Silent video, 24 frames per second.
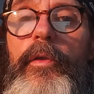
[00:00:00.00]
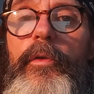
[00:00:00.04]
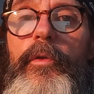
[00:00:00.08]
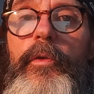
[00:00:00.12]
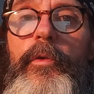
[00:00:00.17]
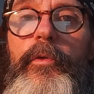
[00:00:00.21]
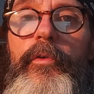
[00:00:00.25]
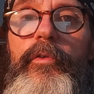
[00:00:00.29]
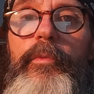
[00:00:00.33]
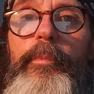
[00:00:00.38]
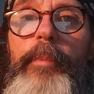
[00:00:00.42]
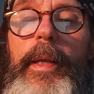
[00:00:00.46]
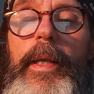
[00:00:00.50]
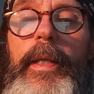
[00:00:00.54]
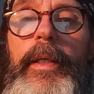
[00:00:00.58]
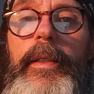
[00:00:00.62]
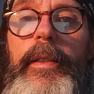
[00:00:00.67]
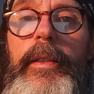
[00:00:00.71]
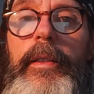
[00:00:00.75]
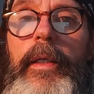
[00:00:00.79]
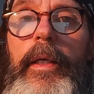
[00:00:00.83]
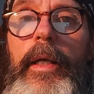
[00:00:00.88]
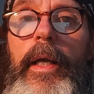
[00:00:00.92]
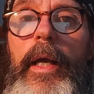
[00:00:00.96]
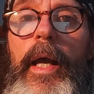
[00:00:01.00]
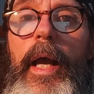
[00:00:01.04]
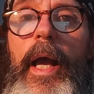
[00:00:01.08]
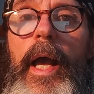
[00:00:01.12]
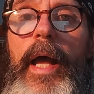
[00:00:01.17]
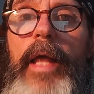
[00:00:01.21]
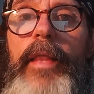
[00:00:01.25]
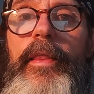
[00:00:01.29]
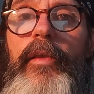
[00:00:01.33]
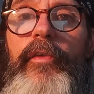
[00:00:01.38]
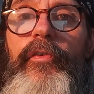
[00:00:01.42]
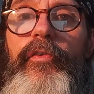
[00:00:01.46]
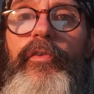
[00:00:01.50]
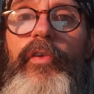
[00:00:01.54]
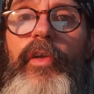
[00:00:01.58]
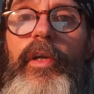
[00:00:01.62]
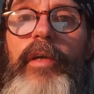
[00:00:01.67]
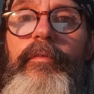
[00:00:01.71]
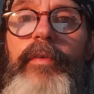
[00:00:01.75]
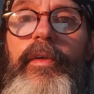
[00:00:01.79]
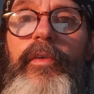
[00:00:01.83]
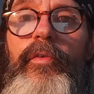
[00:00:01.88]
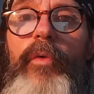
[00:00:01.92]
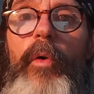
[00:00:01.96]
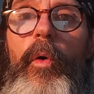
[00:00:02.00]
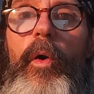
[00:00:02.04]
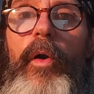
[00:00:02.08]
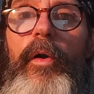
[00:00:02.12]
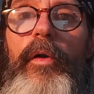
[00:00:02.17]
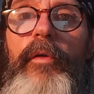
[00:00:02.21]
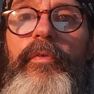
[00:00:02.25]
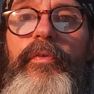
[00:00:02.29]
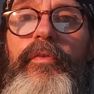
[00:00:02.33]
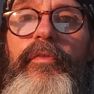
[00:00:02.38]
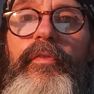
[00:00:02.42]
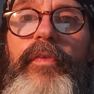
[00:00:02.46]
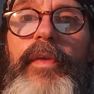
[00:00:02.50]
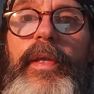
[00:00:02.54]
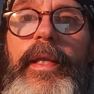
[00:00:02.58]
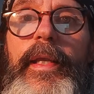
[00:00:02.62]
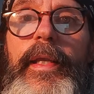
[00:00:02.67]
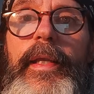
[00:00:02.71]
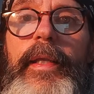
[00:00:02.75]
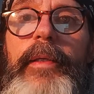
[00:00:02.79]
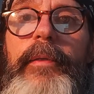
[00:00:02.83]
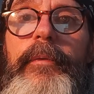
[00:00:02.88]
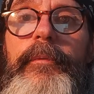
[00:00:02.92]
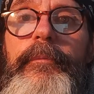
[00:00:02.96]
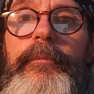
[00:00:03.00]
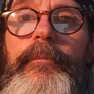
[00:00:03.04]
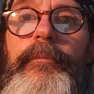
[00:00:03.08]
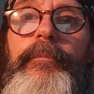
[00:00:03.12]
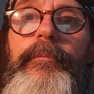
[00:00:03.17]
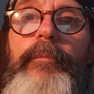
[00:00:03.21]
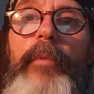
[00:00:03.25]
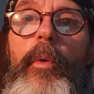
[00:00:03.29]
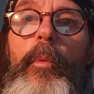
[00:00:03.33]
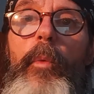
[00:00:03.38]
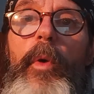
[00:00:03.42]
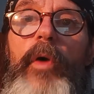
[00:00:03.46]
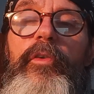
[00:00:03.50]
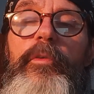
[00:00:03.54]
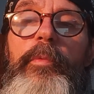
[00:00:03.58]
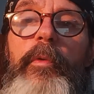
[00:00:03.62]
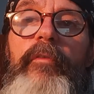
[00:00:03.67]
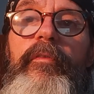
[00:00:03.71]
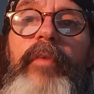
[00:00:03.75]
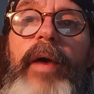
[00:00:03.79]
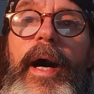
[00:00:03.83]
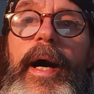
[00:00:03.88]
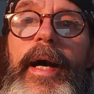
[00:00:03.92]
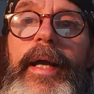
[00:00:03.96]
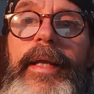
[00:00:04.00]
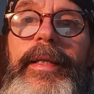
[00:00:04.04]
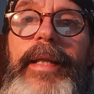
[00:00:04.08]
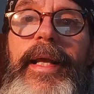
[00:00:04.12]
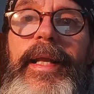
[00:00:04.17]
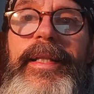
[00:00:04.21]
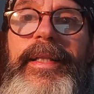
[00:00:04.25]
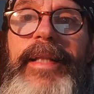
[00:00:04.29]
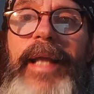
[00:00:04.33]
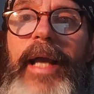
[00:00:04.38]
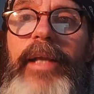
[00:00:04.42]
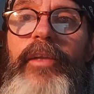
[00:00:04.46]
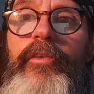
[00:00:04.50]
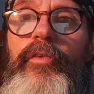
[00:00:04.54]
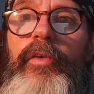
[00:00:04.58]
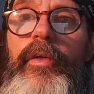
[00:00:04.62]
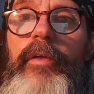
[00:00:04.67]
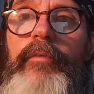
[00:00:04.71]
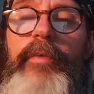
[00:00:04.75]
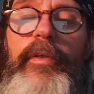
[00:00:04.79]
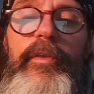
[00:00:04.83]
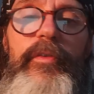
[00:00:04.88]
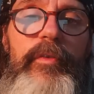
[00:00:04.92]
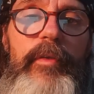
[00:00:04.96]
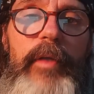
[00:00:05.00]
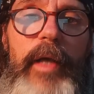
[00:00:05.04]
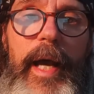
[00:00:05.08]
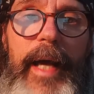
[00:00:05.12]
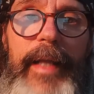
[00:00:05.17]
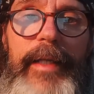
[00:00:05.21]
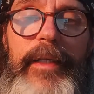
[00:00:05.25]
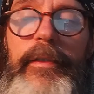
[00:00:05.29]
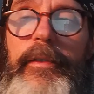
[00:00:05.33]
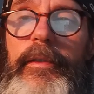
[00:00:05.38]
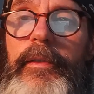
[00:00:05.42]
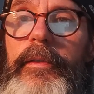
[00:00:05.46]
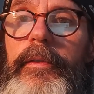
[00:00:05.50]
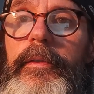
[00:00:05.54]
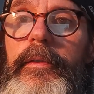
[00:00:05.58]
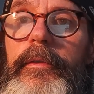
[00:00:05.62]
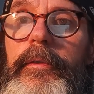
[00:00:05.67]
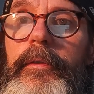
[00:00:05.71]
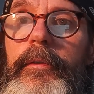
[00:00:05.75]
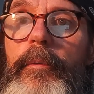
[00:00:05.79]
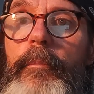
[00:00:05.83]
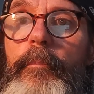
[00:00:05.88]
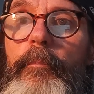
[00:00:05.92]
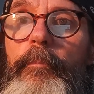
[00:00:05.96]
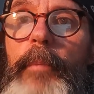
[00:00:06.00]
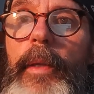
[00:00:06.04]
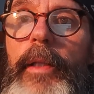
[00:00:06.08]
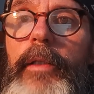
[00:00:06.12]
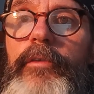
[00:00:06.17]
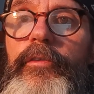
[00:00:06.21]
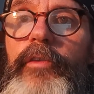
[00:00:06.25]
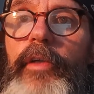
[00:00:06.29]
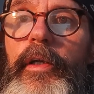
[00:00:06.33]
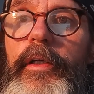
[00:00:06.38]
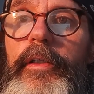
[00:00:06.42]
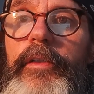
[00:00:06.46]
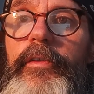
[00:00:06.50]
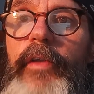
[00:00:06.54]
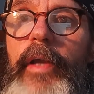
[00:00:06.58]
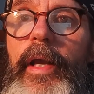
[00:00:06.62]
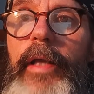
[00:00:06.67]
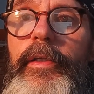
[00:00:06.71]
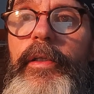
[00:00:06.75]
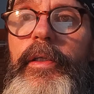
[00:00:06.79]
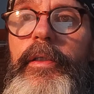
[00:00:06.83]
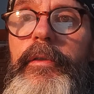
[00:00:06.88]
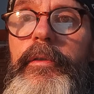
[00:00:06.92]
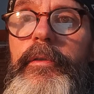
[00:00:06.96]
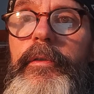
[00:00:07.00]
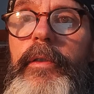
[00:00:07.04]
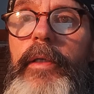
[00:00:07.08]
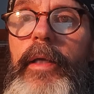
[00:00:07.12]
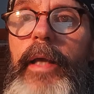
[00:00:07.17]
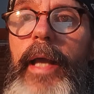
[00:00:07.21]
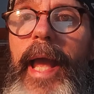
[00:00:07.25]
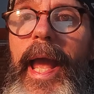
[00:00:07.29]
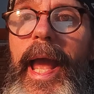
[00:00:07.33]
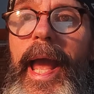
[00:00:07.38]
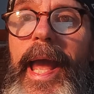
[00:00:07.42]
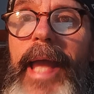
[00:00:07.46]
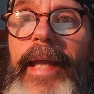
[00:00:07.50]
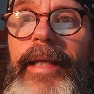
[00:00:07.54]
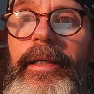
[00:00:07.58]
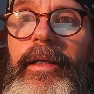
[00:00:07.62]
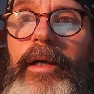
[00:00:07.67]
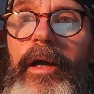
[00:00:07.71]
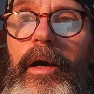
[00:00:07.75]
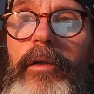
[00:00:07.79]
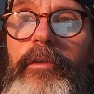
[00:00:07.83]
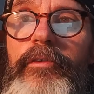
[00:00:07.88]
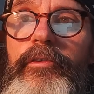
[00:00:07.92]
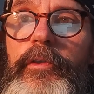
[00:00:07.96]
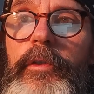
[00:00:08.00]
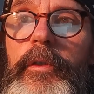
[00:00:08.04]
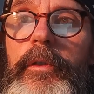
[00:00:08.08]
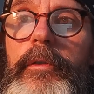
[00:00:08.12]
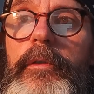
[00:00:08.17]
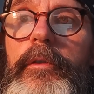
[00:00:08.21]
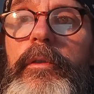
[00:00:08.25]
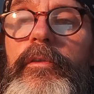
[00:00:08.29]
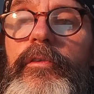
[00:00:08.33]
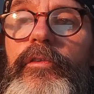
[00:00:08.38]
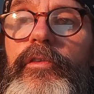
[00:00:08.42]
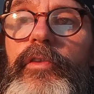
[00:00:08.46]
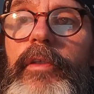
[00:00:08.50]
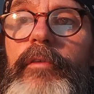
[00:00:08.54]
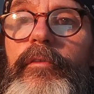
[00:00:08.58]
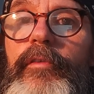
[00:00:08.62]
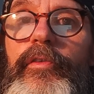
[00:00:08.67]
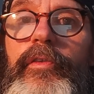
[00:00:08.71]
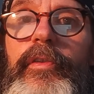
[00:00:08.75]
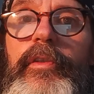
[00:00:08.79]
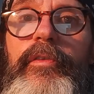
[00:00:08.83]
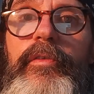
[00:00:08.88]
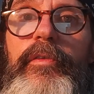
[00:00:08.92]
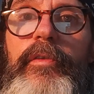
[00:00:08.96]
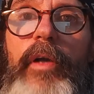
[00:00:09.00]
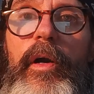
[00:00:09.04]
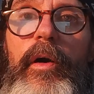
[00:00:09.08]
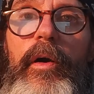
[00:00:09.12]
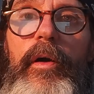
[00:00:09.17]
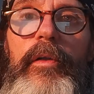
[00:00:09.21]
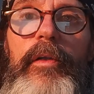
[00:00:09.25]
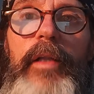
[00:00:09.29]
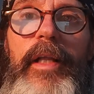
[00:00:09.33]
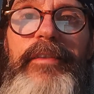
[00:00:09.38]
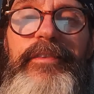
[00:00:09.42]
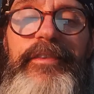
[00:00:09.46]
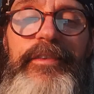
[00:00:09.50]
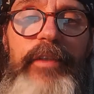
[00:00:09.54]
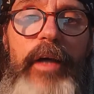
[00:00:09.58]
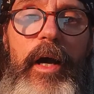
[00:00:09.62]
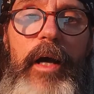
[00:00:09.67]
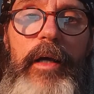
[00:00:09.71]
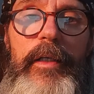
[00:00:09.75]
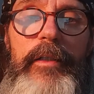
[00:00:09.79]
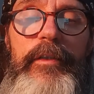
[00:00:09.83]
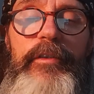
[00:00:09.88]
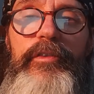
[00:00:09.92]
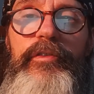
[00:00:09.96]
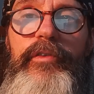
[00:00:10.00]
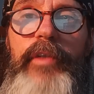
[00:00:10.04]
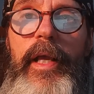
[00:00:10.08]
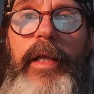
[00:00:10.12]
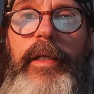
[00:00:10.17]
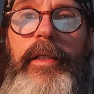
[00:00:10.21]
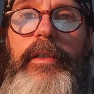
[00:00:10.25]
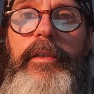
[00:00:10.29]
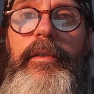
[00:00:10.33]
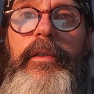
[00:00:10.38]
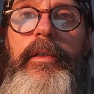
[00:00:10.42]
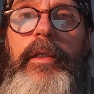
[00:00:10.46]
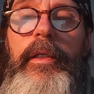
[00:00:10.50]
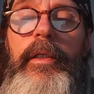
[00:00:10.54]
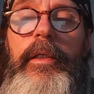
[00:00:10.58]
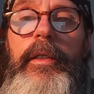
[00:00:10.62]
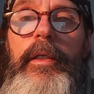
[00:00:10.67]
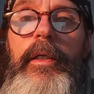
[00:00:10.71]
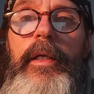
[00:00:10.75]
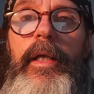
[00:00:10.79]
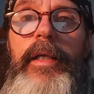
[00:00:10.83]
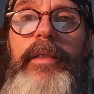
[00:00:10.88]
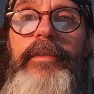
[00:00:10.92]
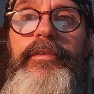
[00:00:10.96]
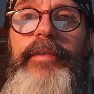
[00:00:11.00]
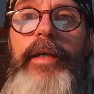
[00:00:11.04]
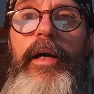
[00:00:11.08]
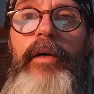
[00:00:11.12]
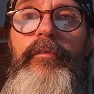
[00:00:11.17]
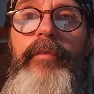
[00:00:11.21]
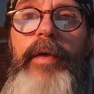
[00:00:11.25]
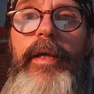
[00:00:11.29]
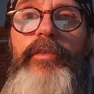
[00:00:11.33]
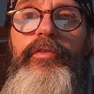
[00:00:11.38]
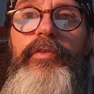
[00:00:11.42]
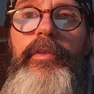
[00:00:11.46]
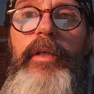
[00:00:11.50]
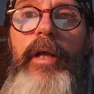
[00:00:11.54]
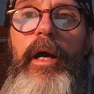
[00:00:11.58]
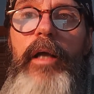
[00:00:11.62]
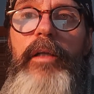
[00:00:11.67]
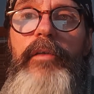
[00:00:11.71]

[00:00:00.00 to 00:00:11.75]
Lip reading: you speak. The service or fee was to provide night service under military tenure, agricultural services called socage tenure, salvation